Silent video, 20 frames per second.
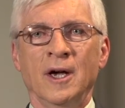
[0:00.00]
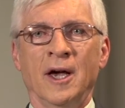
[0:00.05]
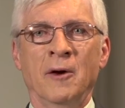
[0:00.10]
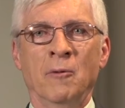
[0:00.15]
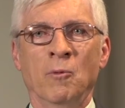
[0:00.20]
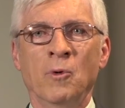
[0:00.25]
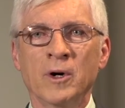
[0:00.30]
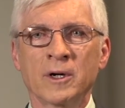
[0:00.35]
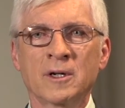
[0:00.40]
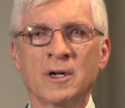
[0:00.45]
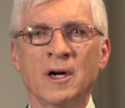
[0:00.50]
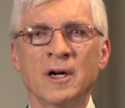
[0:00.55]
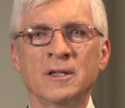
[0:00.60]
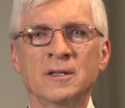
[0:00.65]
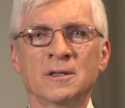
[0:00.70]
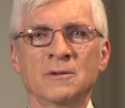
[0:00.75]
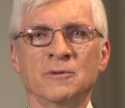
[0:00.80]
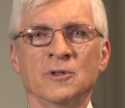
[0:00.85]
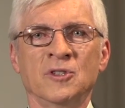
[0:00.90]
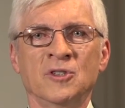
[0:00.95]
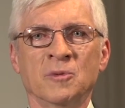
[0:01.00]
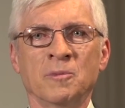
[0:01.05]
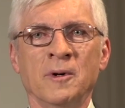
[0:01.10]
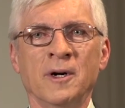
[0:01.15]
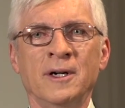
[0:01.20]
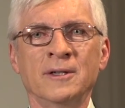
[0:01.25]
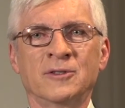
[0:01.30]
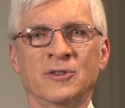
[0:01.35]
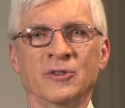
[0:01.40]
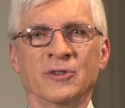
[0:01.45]
and what kind of
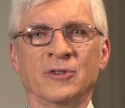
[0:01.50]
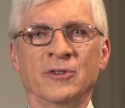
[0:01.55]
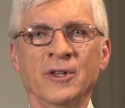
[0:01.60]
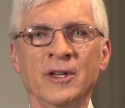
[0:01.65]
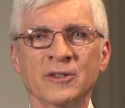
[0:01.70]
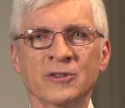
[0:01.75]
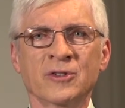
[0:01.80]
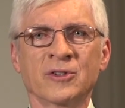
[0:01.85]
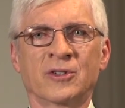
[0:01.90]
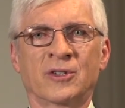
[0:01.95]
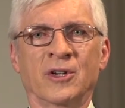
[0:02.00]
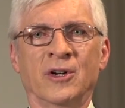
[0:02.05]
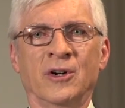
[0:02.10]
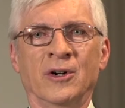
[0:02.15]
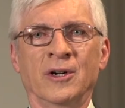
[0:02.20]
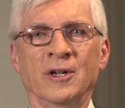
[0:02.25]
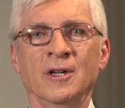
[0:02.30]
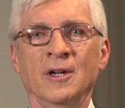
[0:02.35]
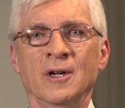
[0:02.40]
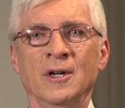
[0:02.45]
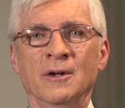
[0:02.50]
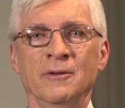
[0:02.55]
response is necessary